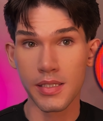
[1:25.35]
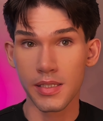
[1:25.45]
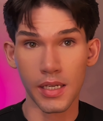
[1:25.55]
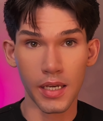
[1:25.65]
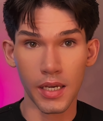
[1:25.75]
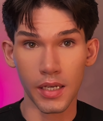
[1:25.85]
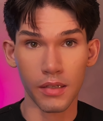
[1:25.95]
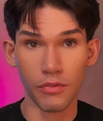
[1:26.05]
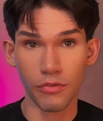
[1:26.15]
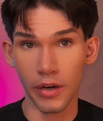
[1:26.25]

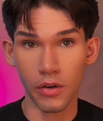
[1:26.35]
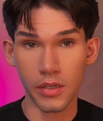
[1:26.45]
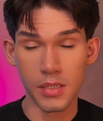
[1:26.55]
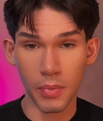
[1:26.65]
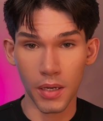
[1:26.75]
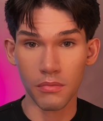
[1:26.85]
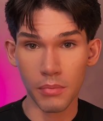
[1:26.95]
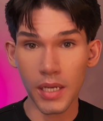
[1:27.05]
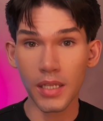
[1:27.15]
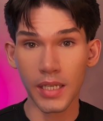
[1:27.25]
skincare, fragrance, but
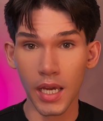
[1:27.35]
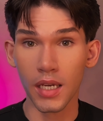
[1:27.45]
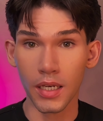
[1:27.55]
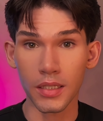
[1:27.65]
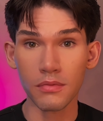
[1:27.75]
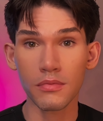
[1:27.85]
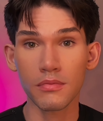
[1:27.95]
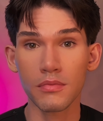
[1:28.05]
mainly hair care,